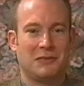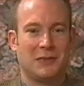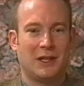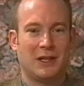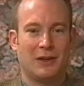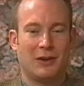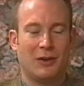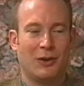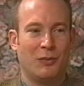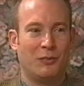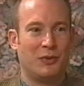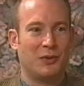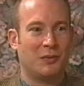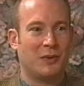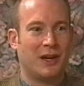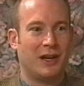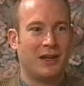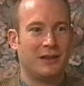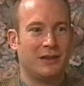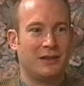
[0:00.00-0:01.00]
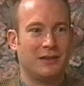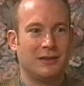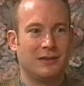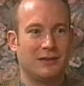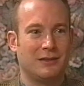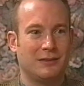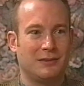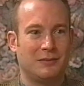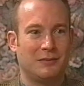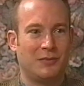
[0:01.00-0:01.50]
you know,
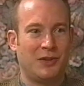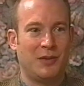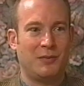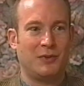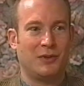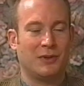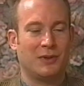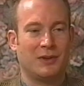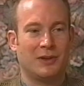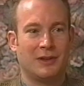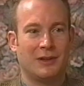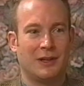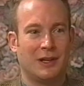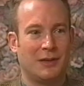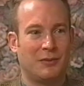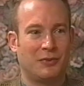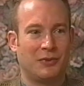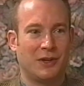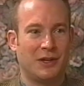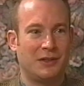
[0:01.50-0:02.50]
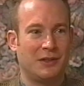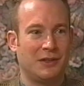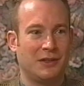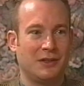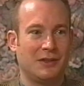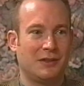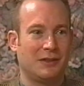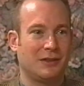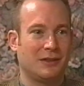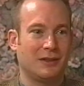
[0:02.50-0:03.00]
open-minded yeah. people who are not
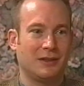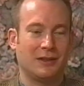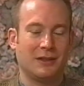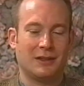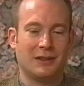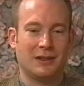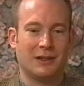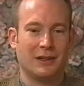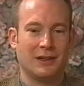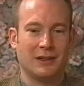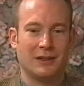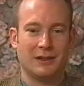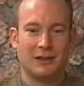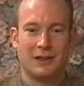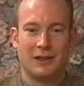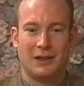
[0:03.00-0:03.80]
prejudiced, and uh,